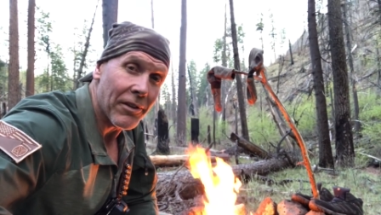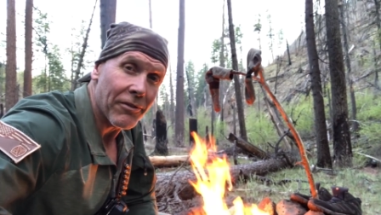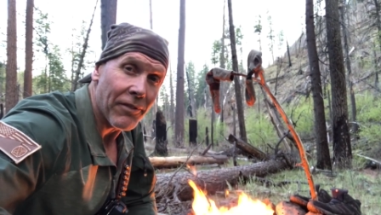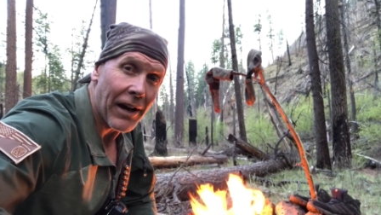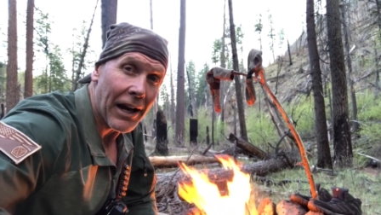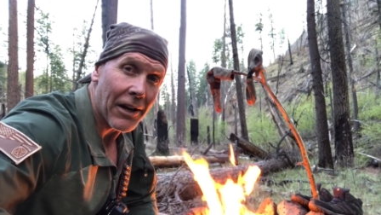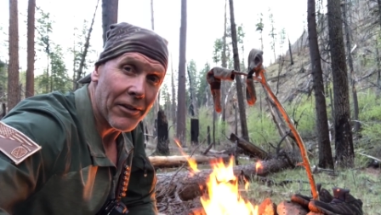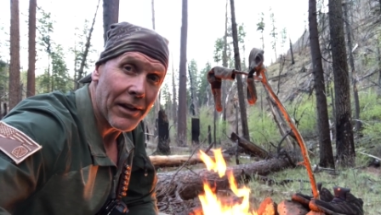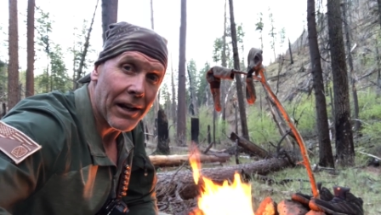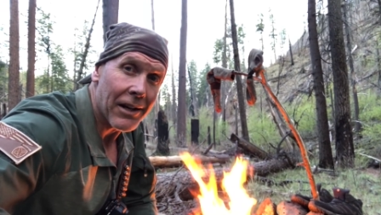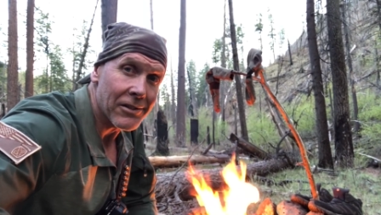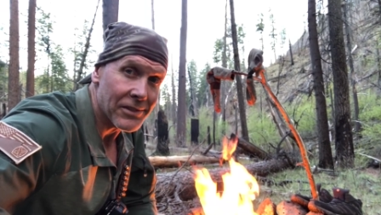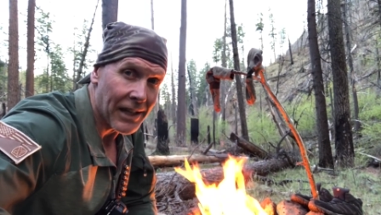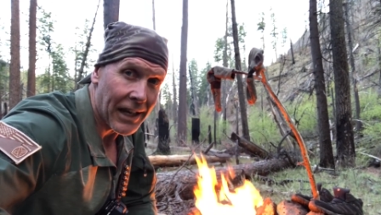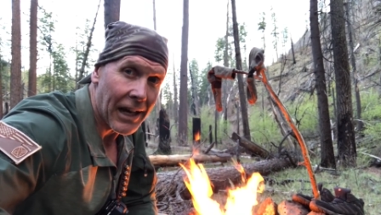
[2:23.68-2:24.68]
the fire there
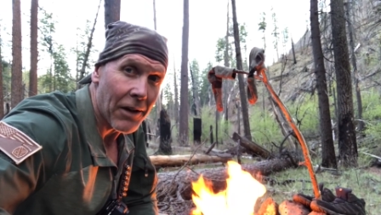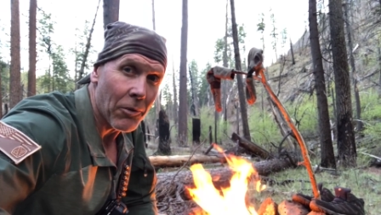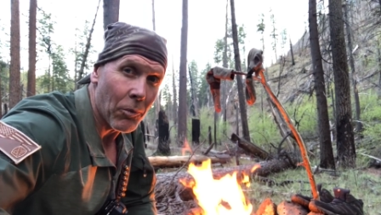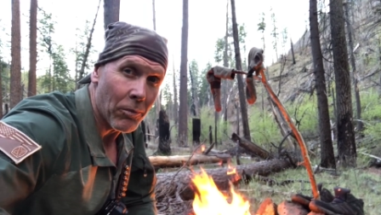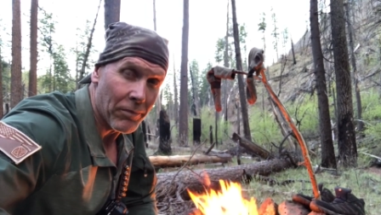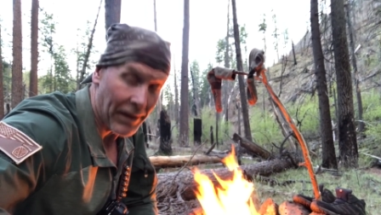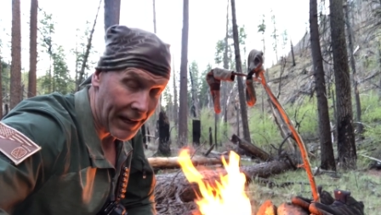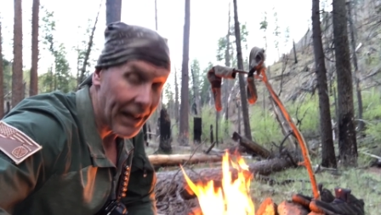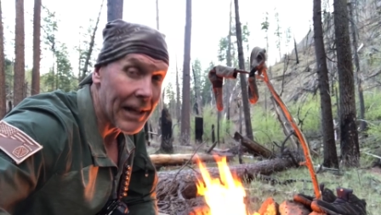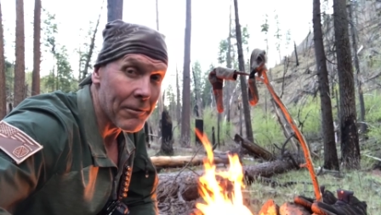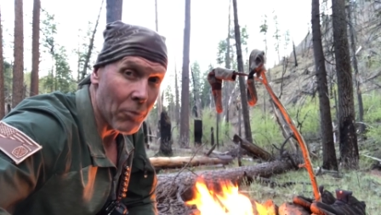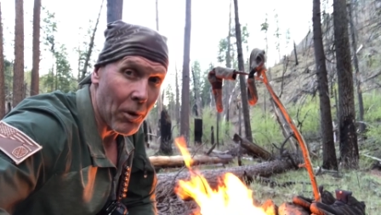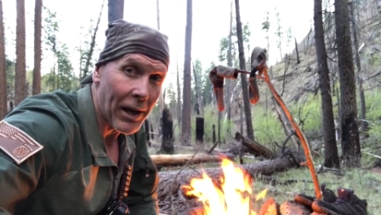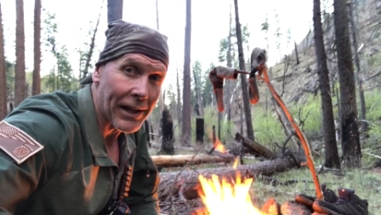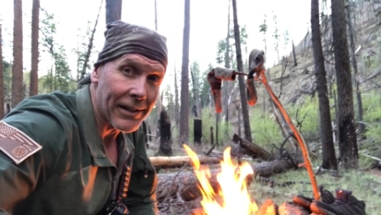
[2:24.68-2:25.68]
because I got
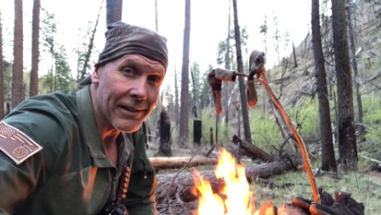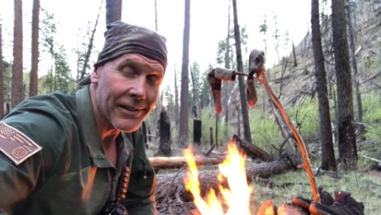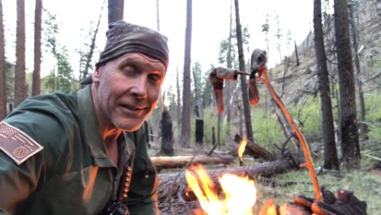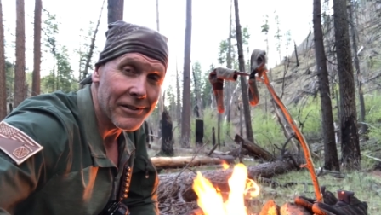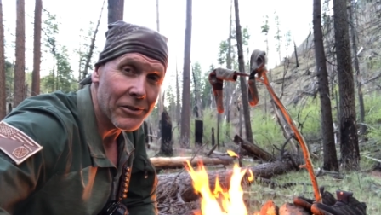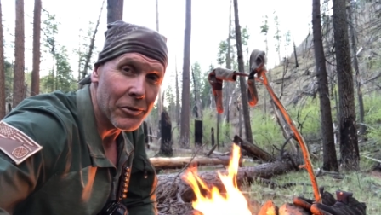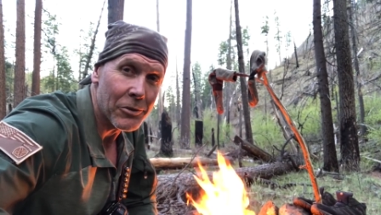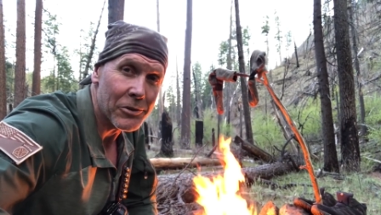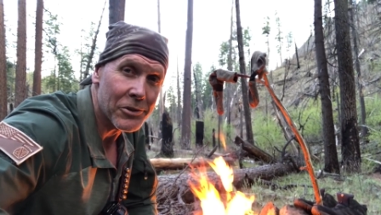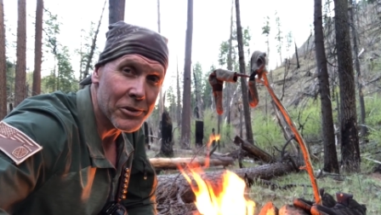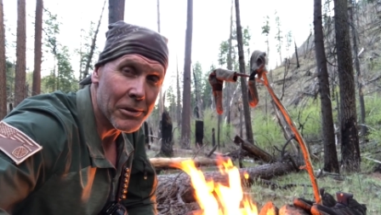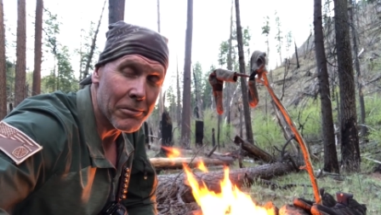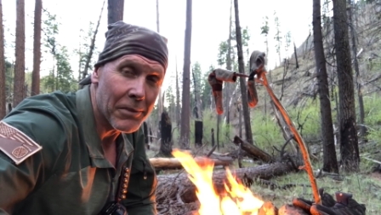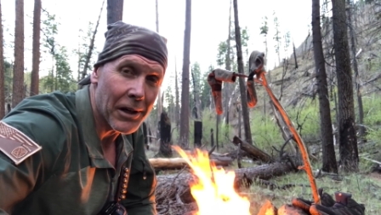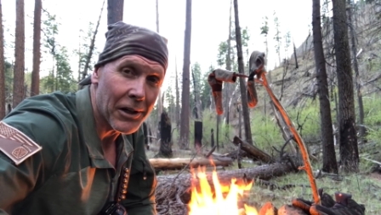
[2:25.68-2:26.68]
them wet doing
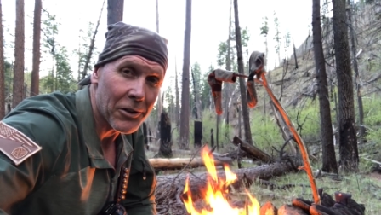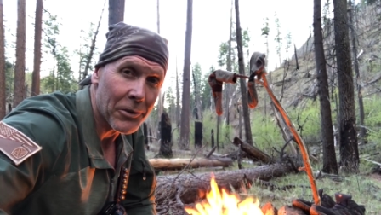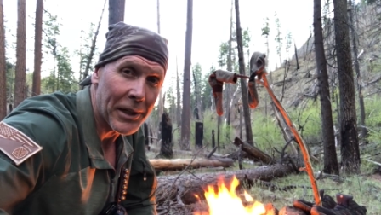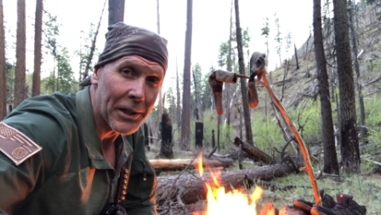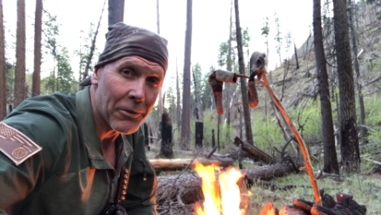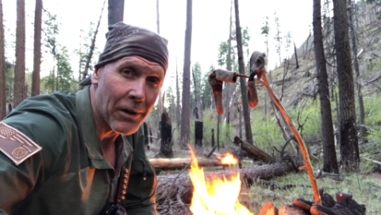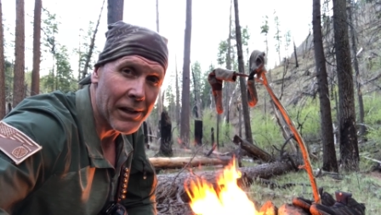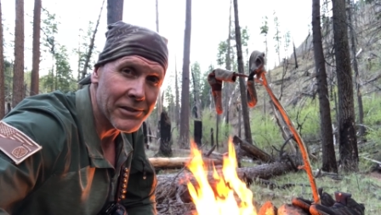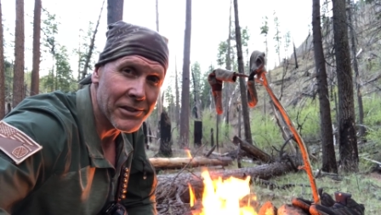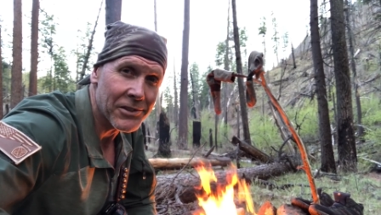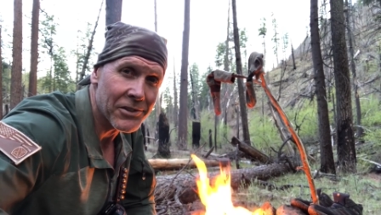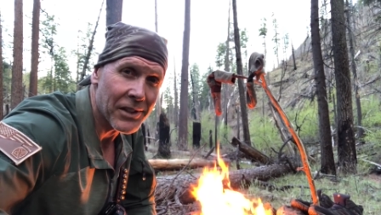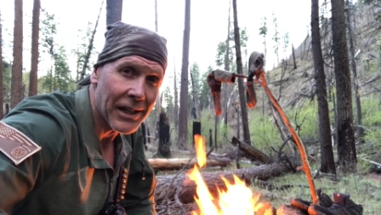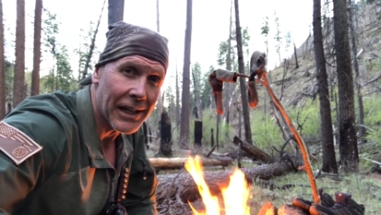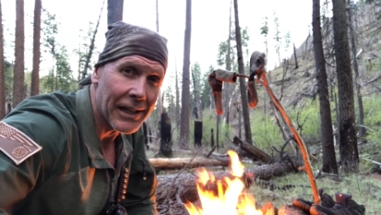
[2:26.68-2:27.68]
some creek
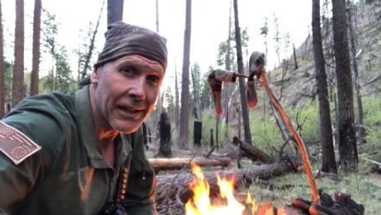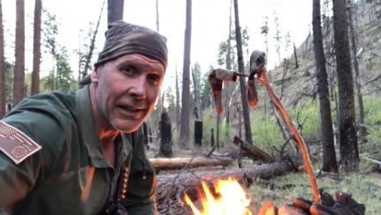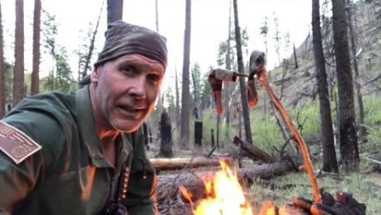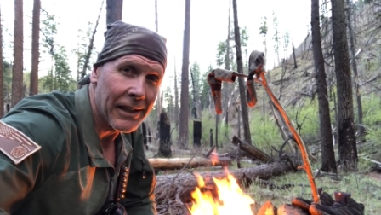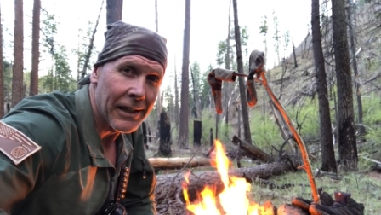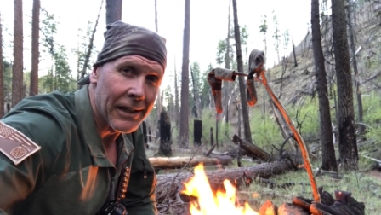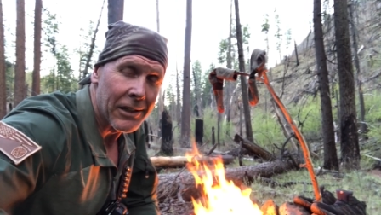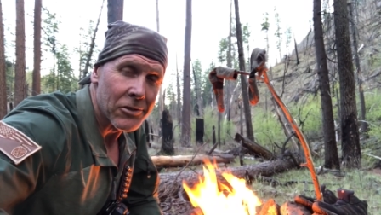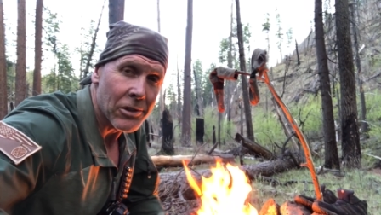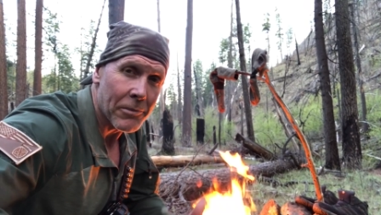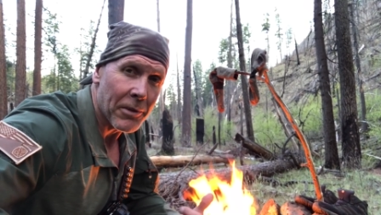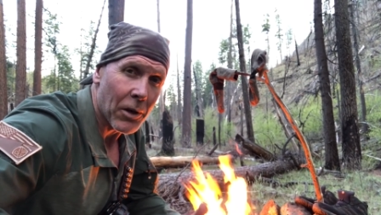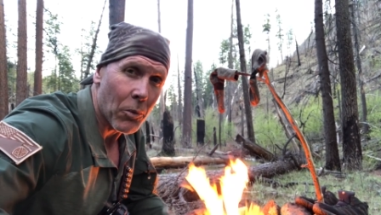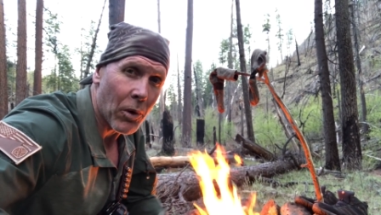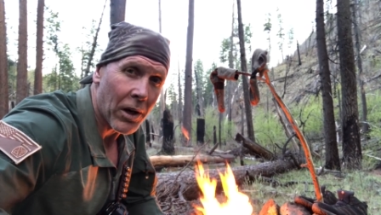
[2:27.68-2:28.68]
crossings today. So I'm
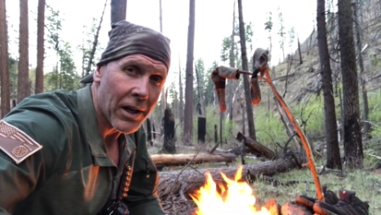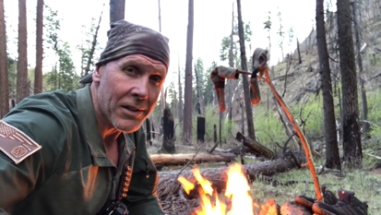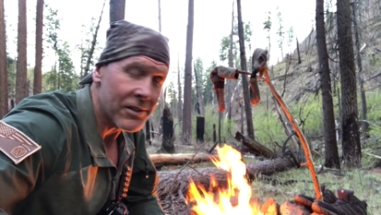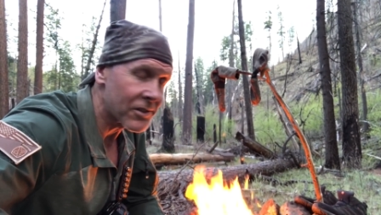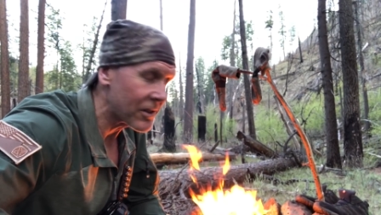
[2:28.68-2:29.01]
going to work on the